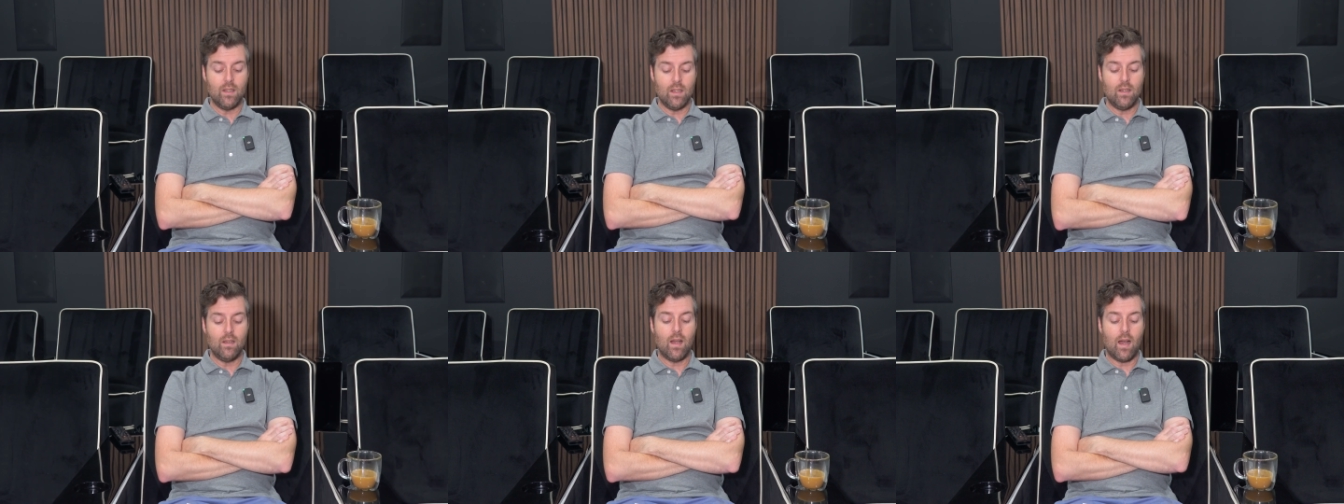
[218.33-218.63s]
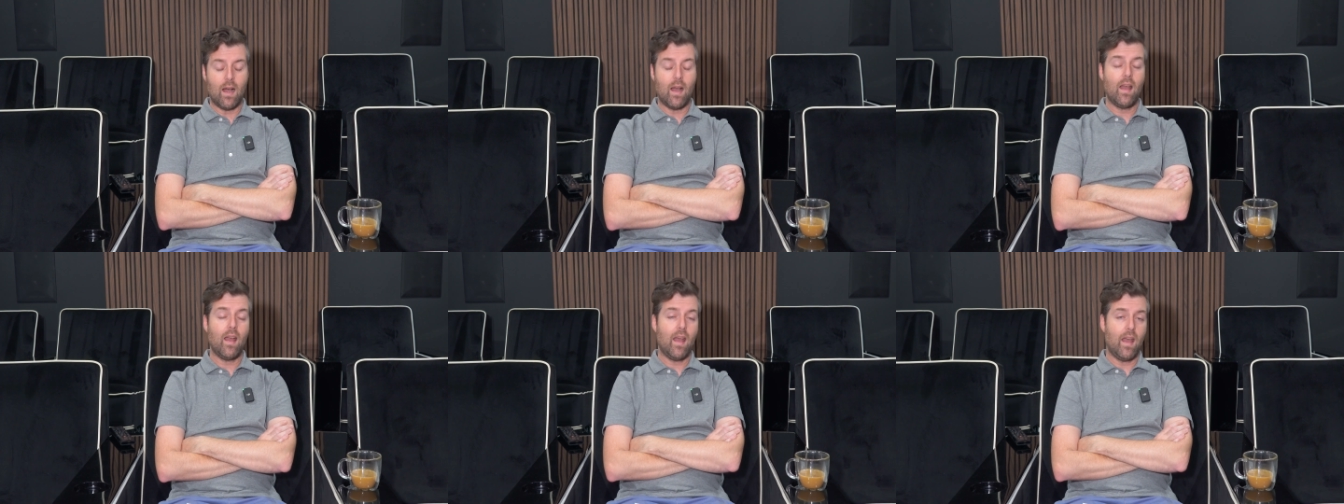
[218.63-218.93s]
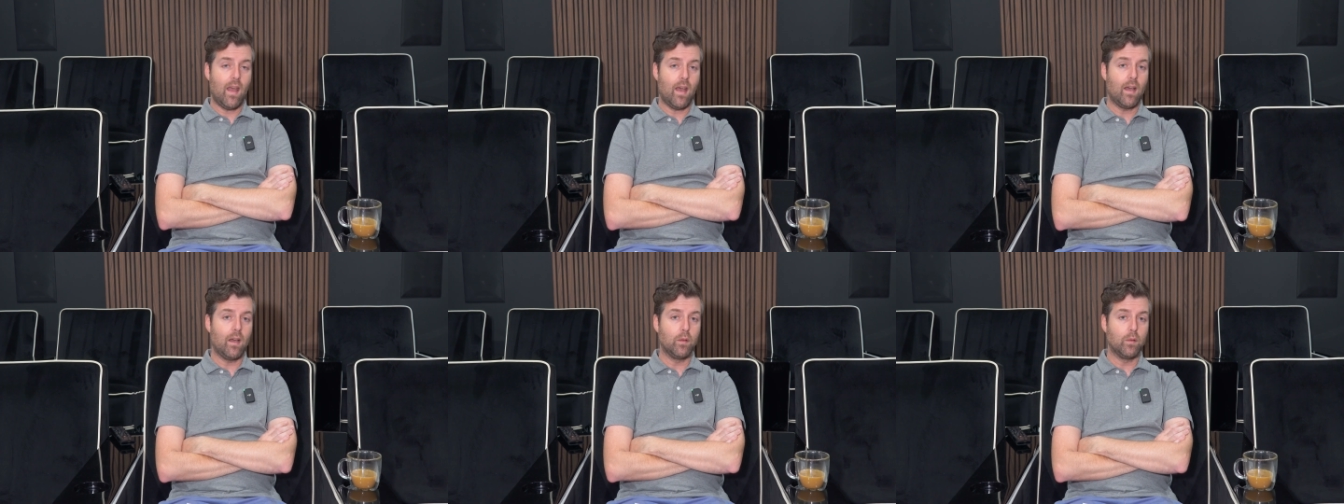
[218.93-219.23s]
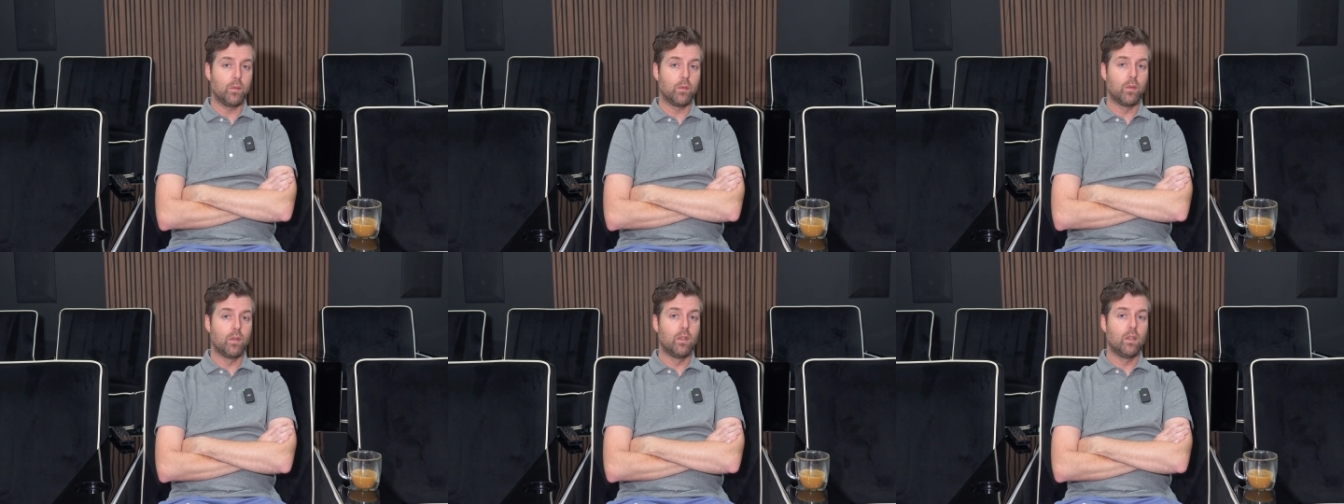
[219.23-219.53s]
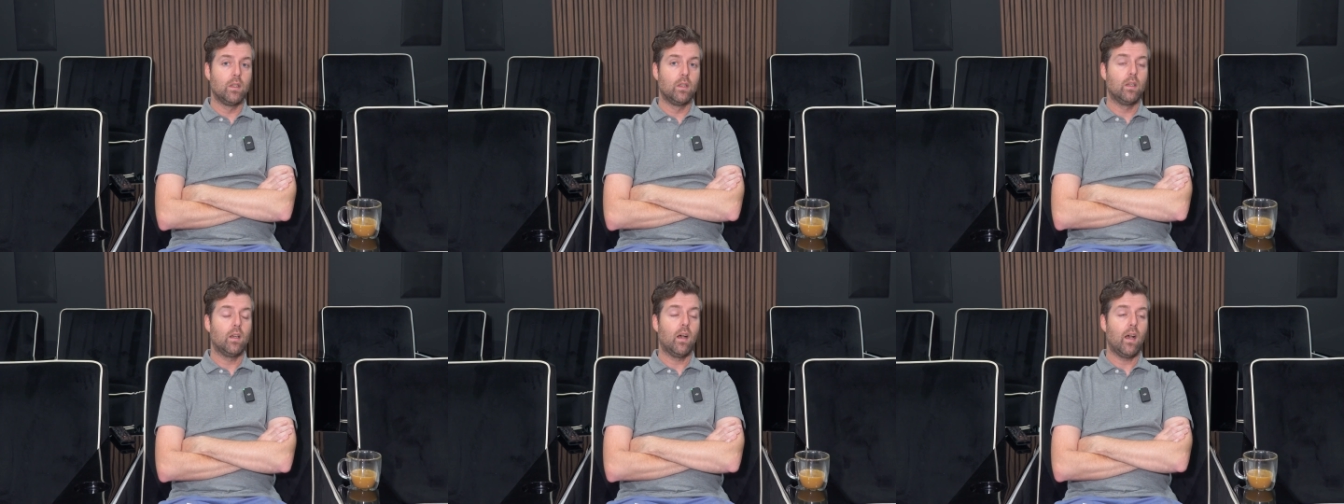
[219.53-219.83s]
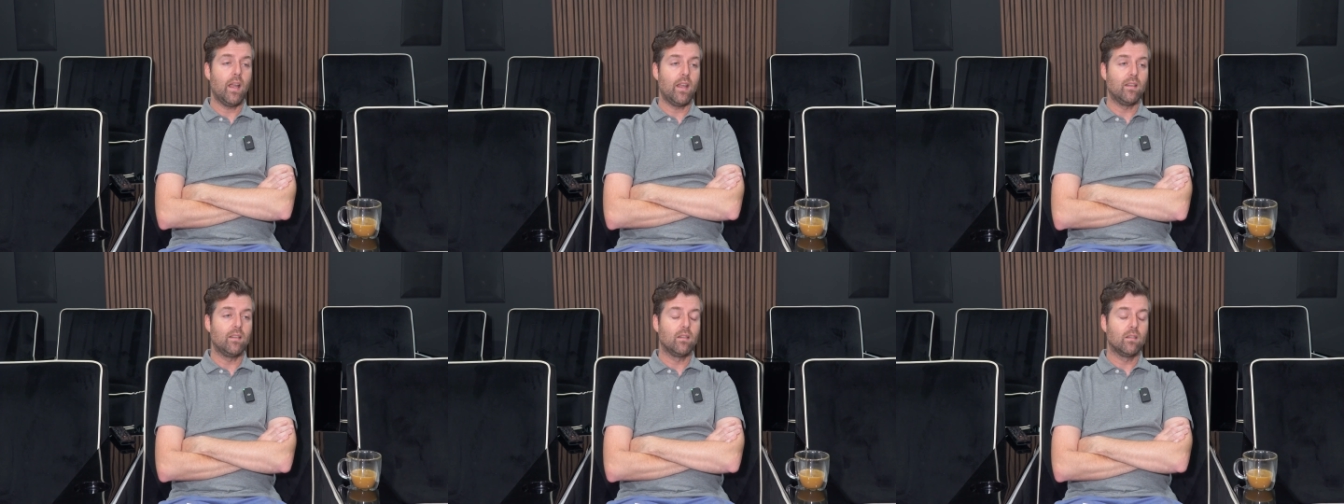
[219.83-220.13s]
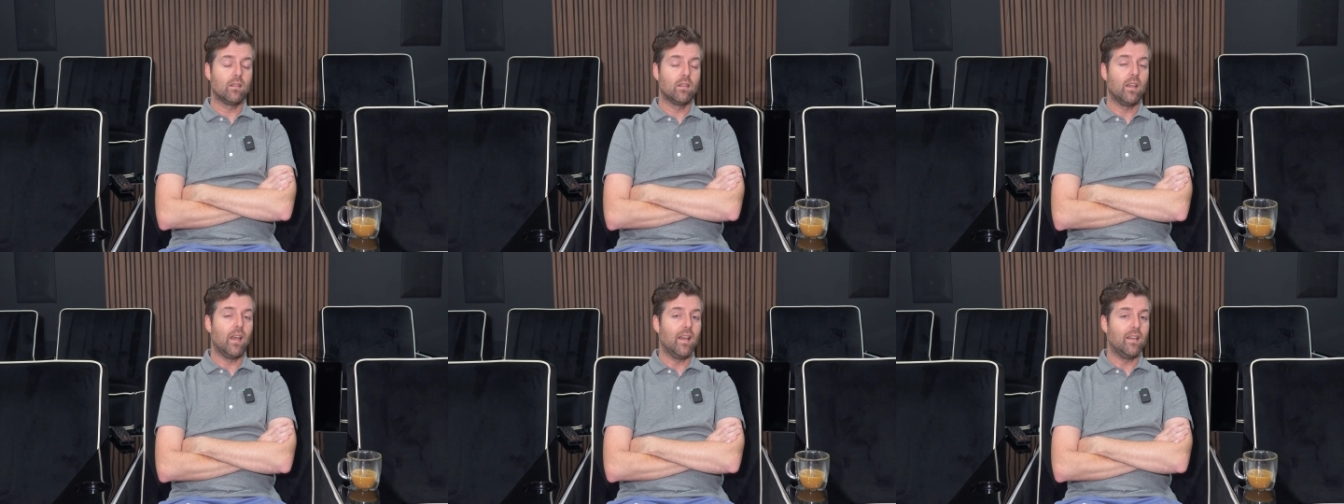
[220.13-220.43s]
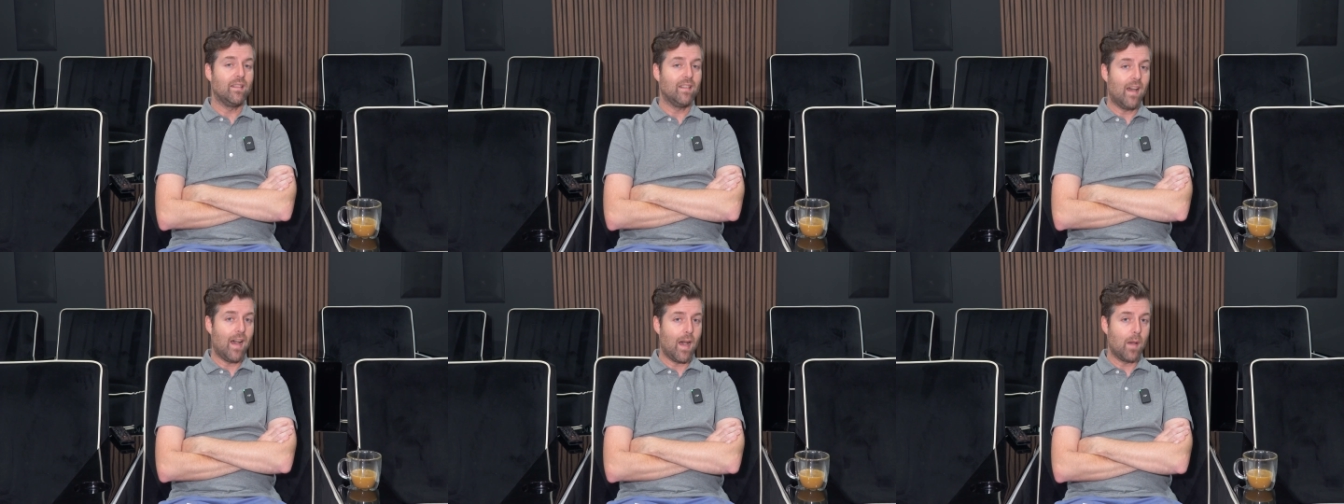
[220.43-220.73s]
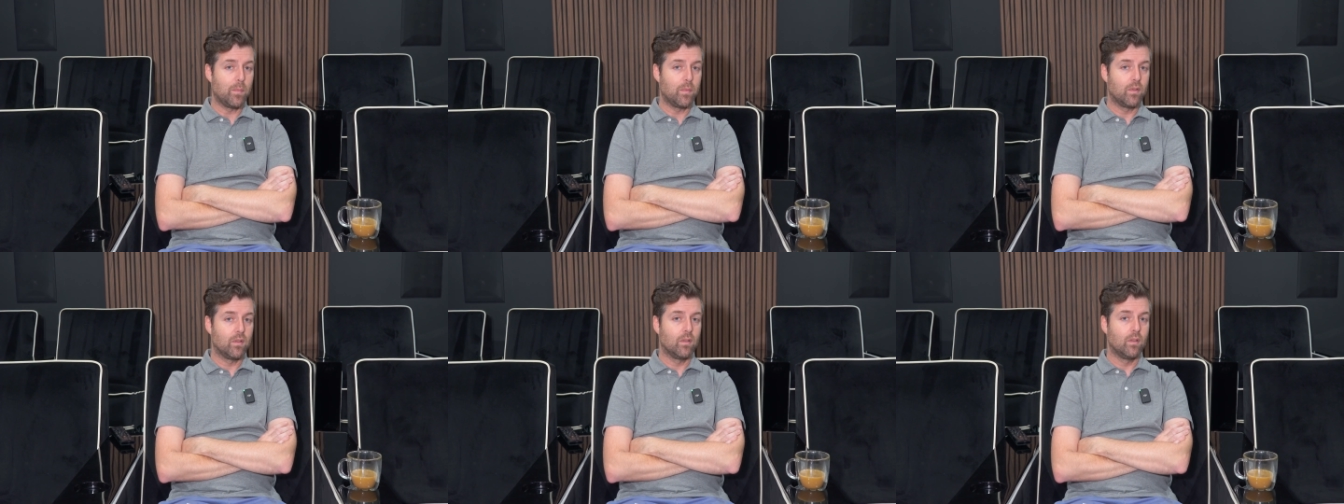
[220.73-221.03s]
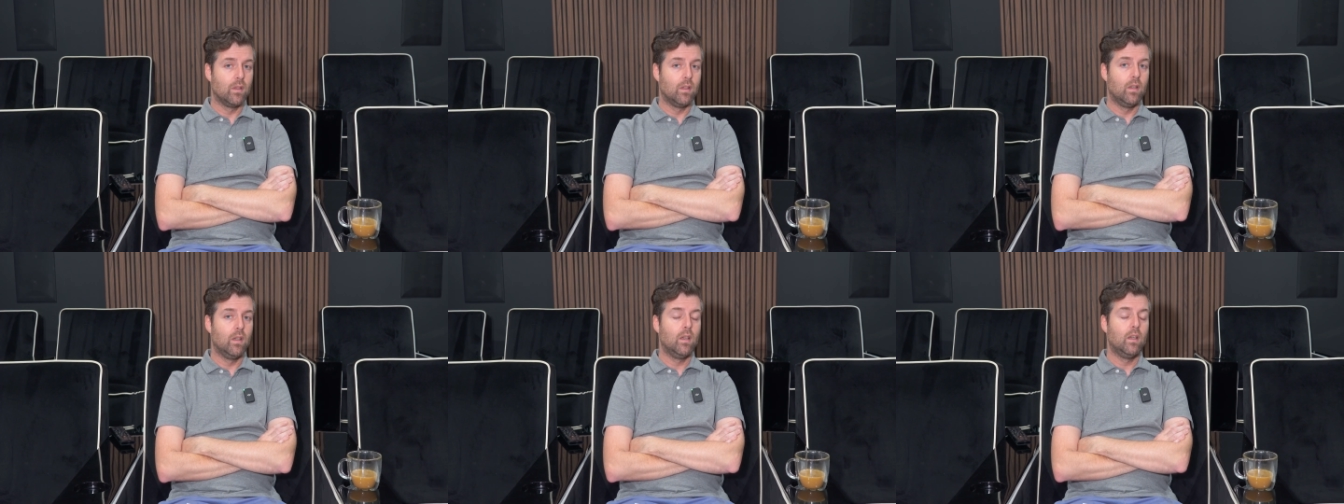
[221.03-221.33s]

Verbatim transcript: did not have heights, had tops.